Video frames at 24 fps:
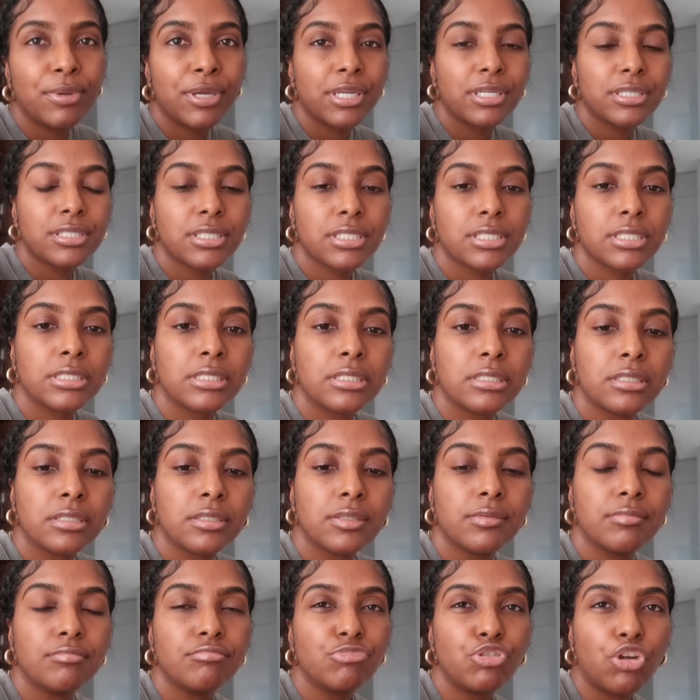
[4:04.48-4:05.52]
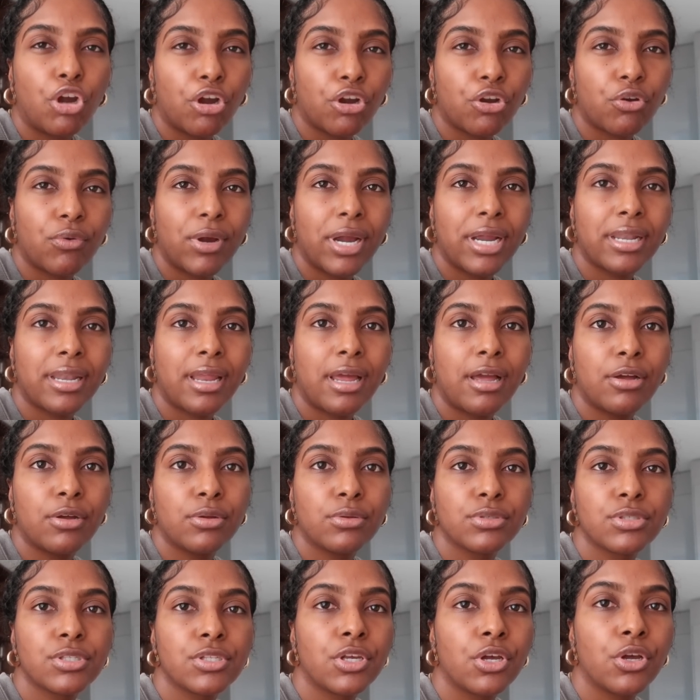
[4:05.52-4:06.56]
bit dark right
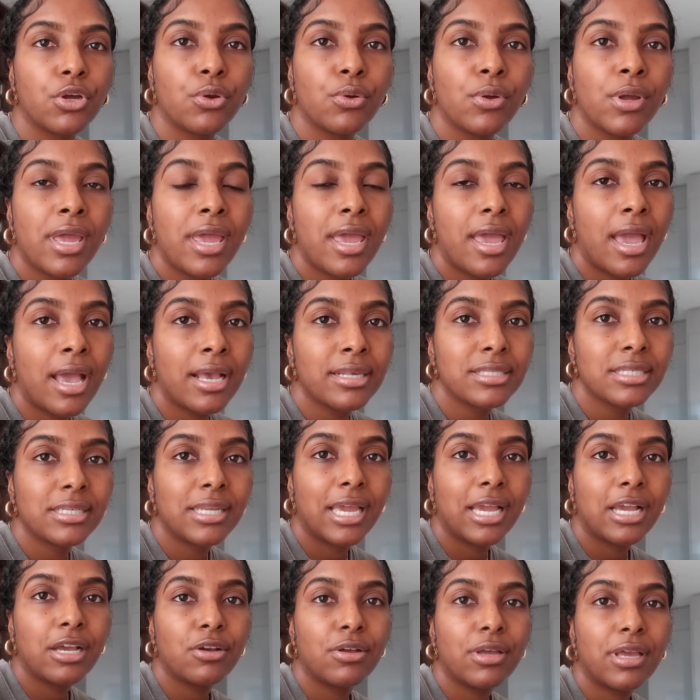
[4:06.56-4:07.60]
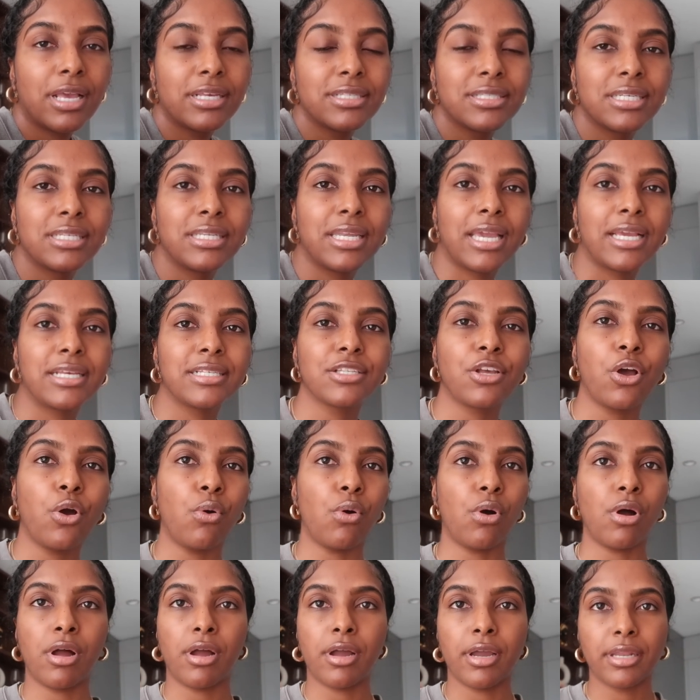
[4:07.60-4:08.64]
now, so as the day go as the days go
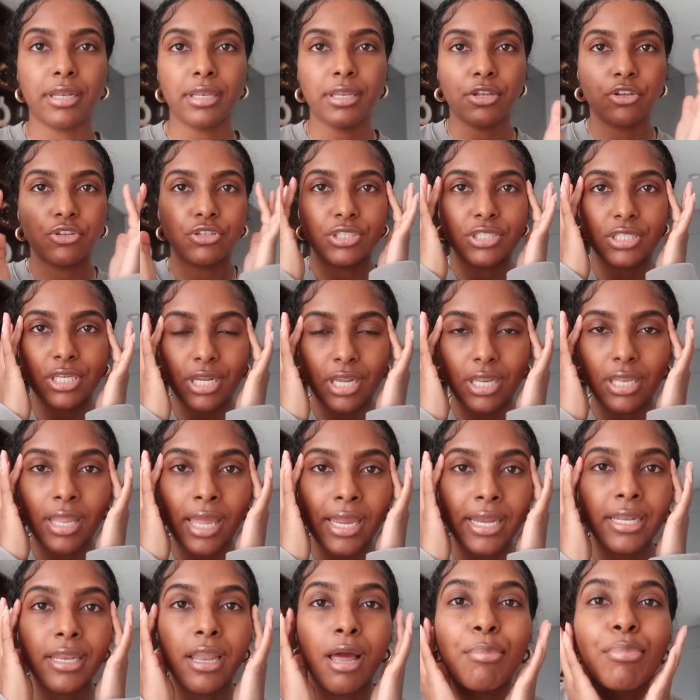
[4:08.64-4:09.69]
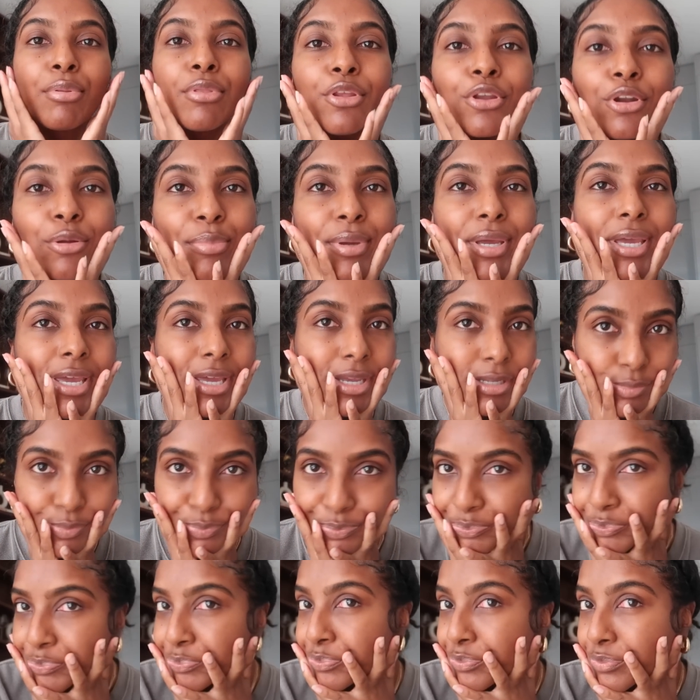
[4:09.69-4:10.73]
on, they're just gonna lighten up a little bit
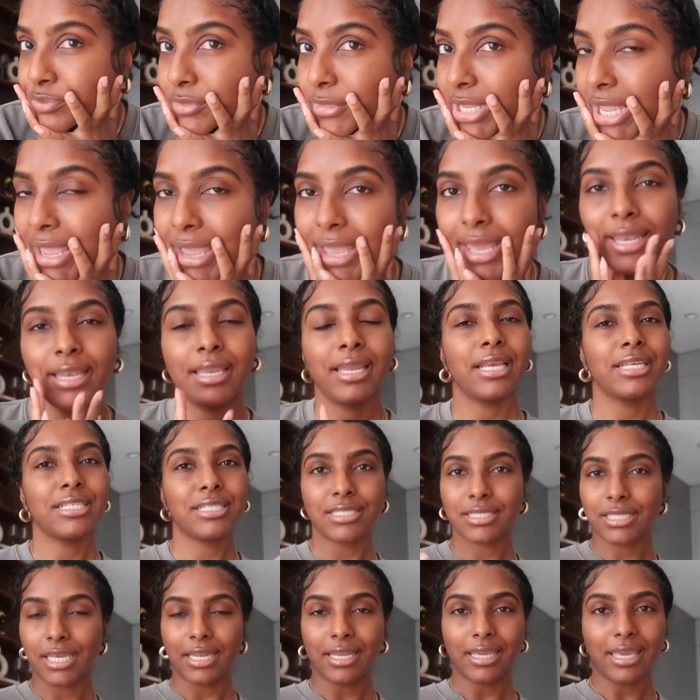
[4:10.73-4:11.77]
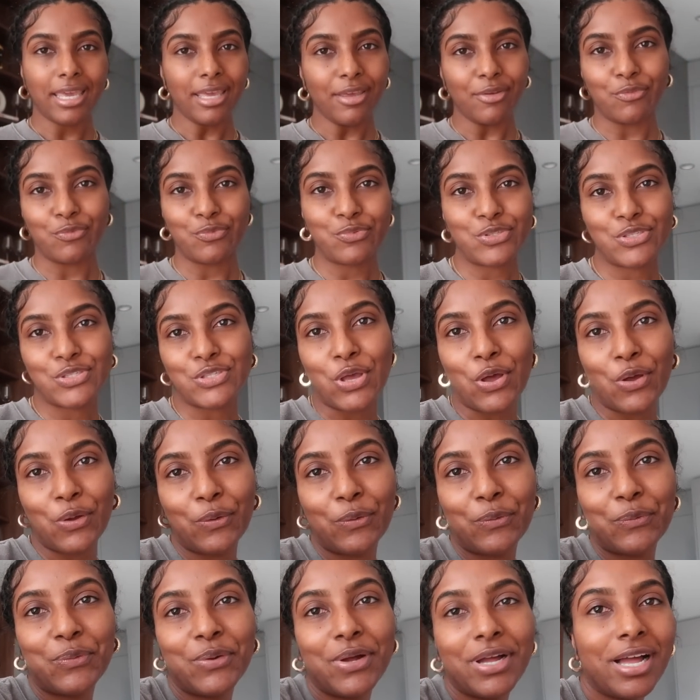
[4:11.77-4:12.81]
and it's just gonna give.
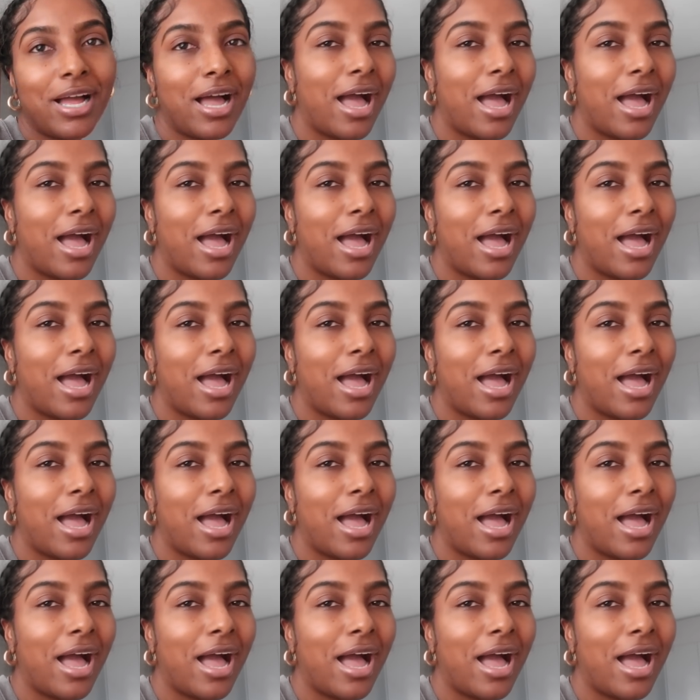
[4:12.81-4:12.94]
So